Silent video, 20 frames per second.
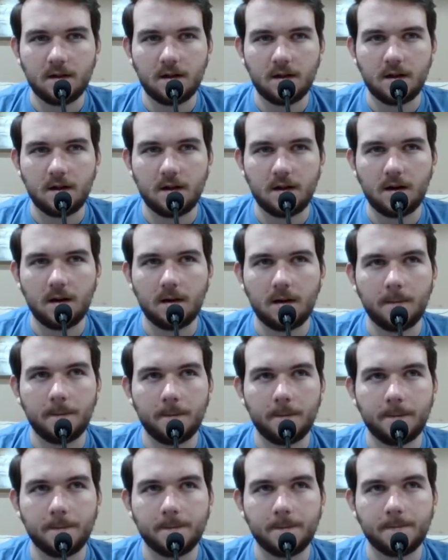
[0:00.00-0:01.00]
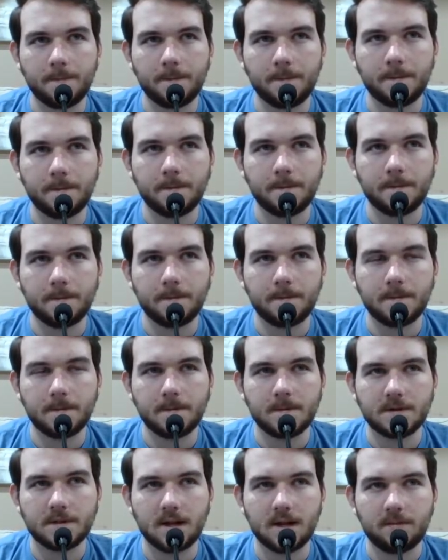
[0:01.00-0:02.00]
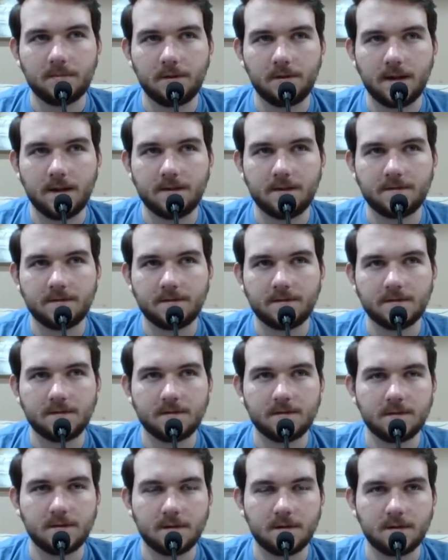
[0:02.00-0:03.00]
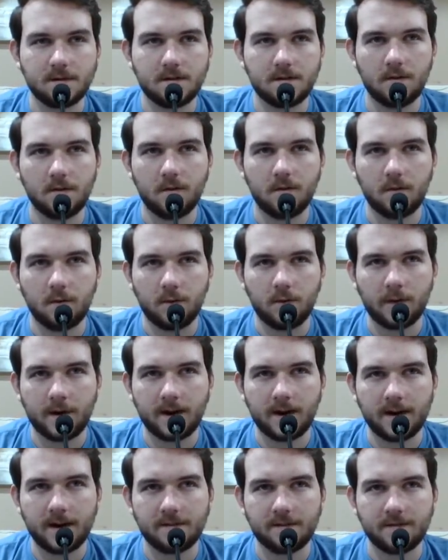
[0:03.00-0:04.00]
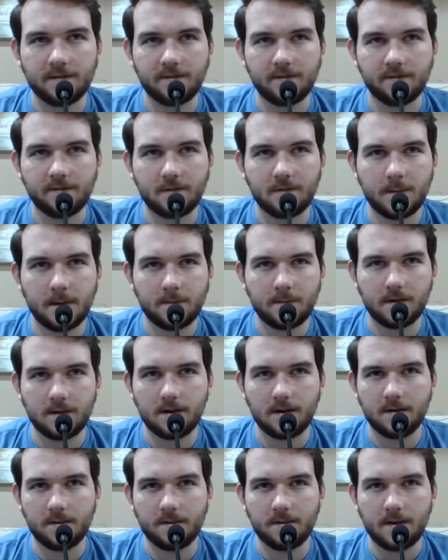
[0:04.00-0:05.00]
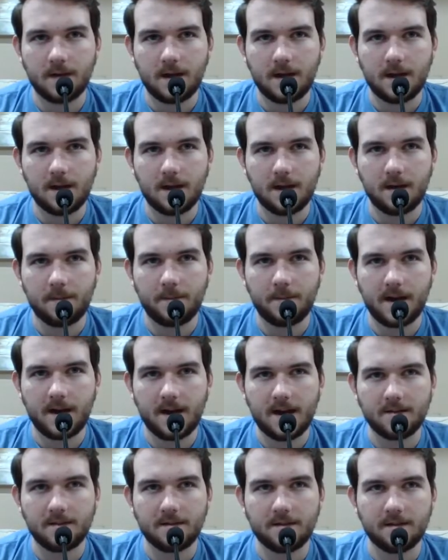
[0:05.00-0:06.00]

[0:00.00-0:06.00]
Top left. Oh, we're gonna have to remember a path.